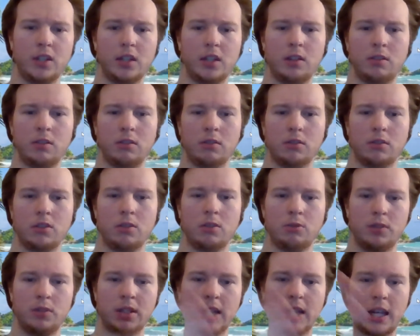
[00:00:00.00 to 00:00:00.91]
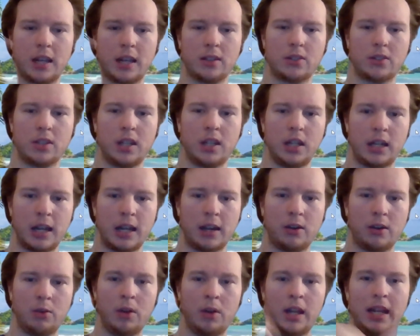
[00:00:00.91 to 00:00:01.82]
You know, students can't see
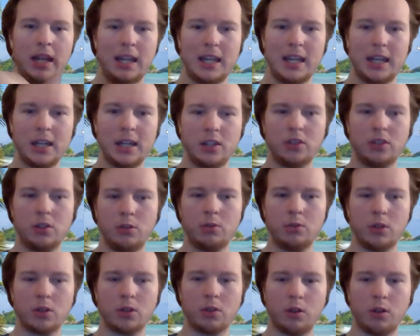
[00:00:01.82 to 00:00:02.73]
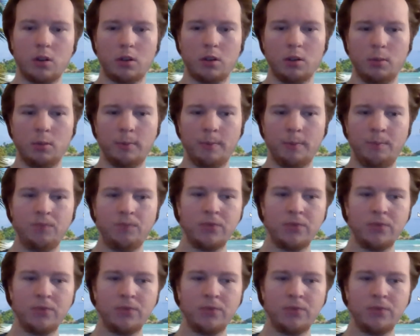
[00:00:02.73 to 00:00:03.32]
now into your home.